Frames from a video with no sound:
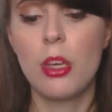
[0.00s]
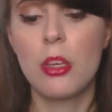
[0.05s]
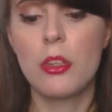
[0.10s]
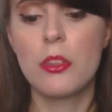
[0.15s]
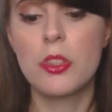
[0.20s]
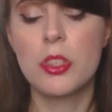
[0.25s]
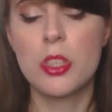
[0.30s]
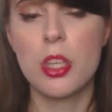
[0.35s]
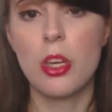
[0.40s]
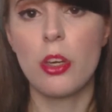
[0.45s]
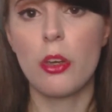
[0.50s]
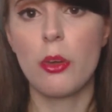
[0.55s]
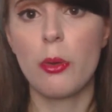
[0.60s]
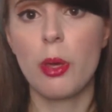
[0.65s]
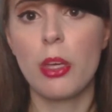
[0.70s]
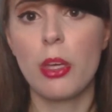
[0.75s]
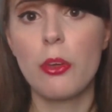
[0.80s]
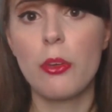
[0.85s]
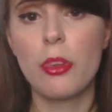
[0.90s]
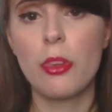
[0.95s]
So
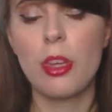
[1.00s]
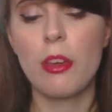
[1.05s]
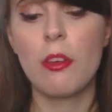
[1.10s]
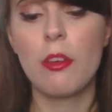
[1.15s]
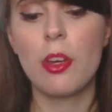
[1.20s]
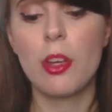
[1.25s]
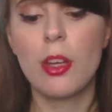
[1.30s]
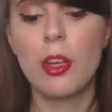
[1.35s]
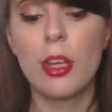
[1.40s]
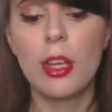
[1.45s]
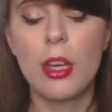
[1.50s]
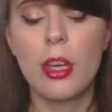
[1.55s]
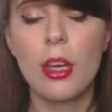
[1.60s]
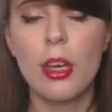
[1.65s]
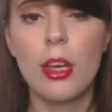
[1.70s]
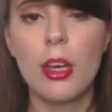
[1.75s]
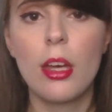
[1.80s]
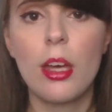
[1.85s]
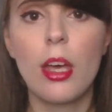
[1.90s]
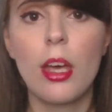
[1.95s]
I got there
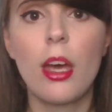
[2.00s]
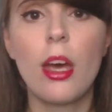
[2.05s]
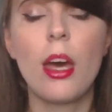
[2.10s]
earlier